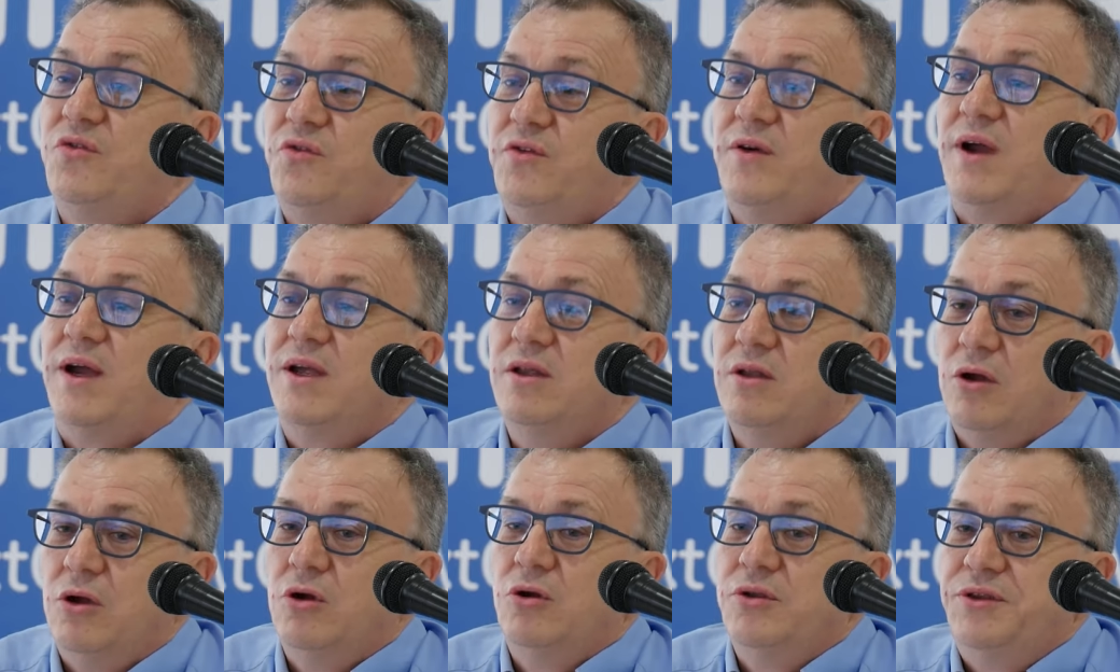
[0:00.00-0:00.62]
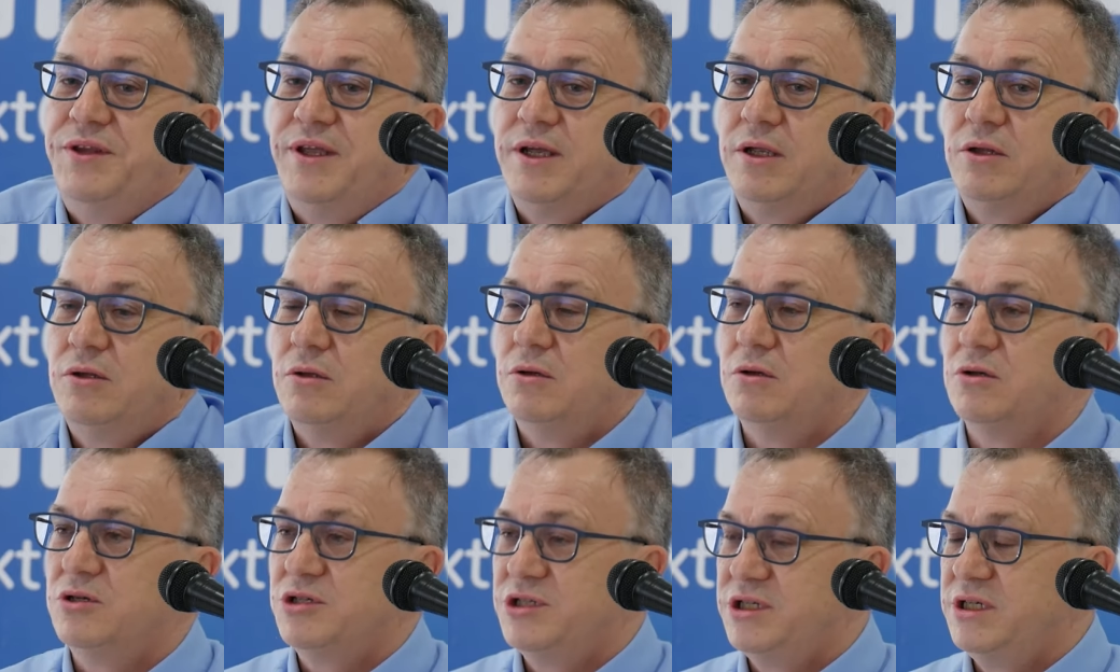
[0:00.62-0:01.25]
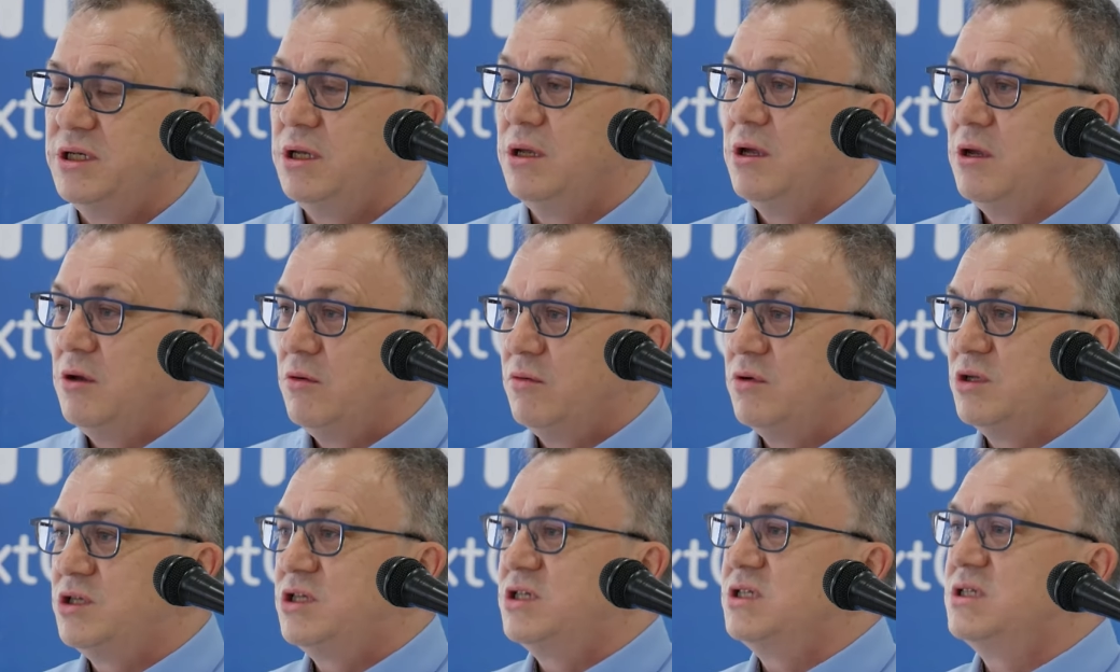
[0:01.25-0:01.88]
find a technology
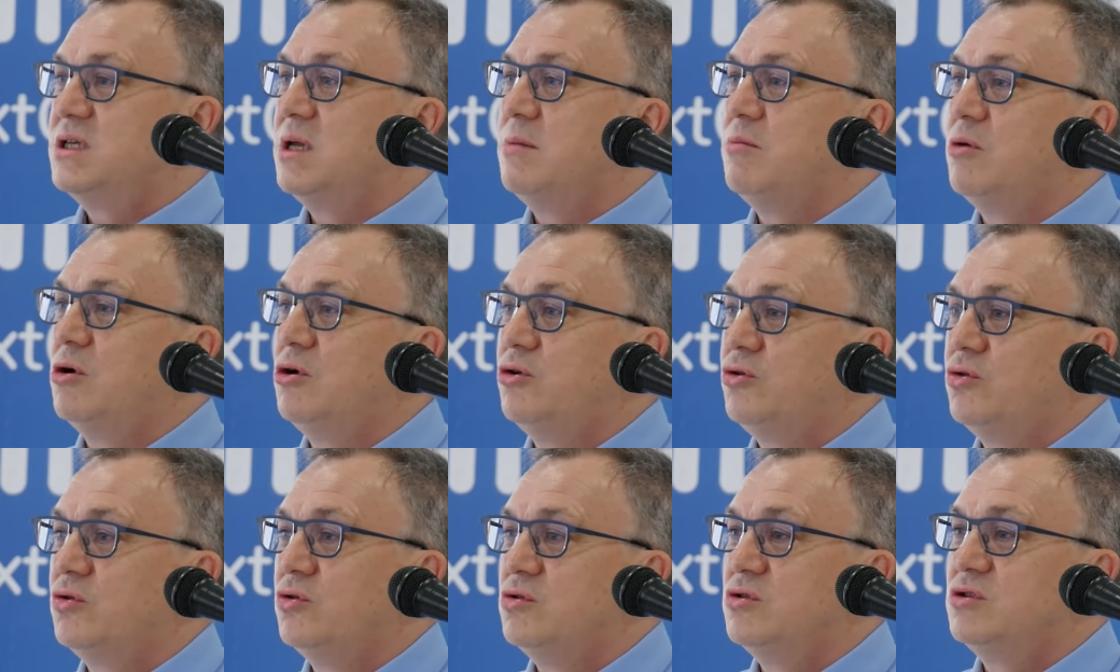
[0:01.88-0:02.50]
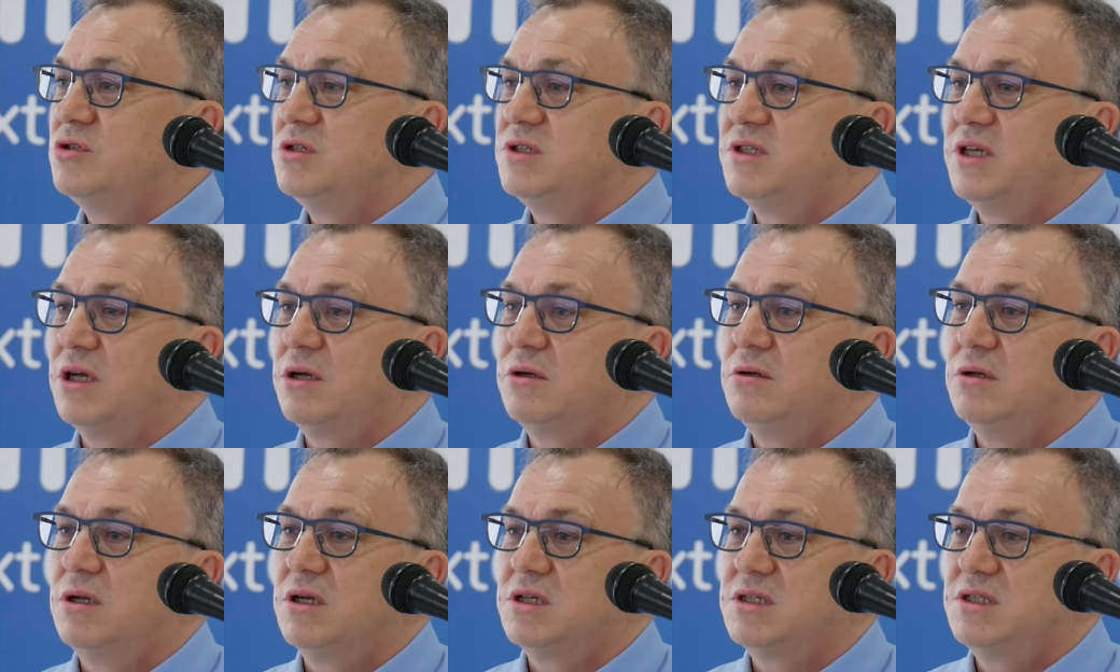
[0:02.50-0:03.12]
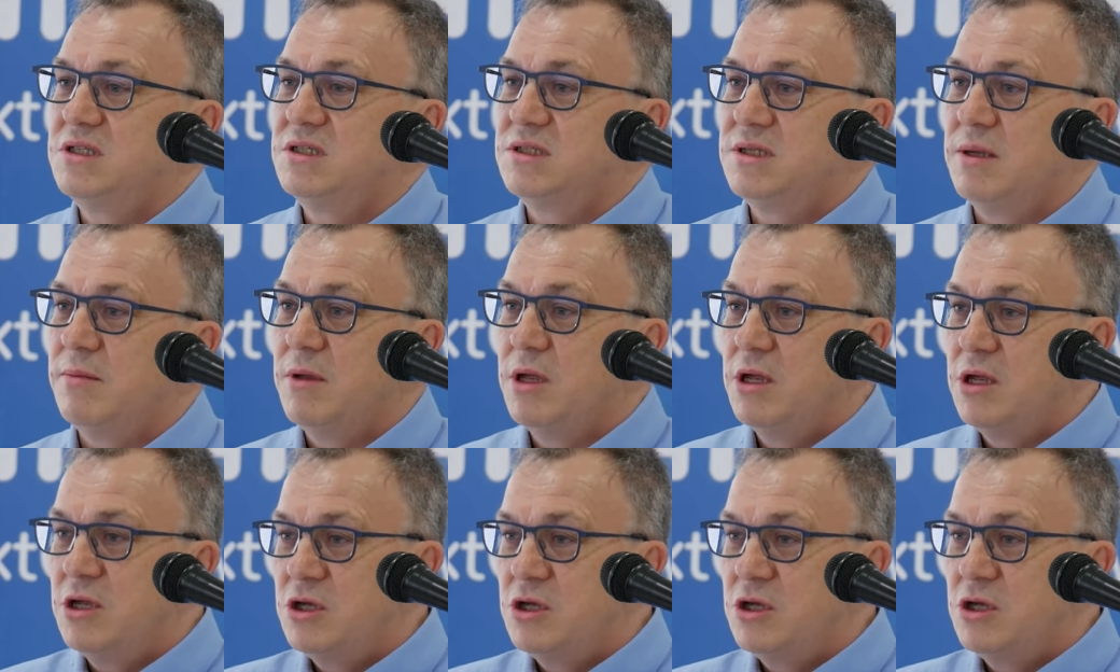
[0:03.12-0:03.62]
which is able to do the circular system.